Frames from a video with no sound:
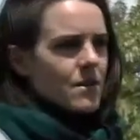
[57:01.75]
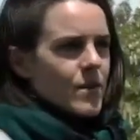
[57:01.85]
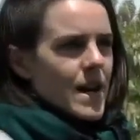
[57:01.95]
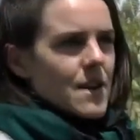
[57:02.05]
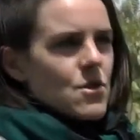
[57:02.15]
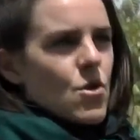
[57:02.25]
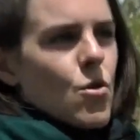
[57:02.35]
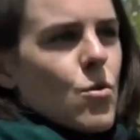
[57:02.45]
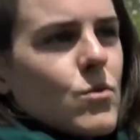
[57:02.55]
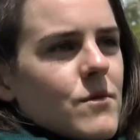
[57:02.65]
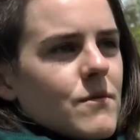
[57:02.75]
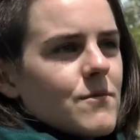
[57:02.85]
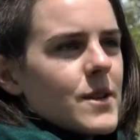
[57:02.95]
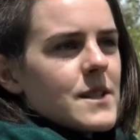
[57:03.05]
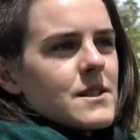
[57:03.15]
We had no
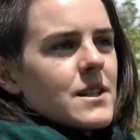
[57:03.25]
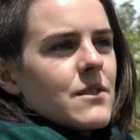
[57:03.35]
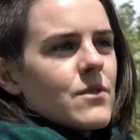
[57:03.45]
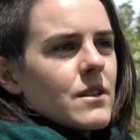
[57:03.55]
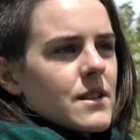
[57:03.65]
place to even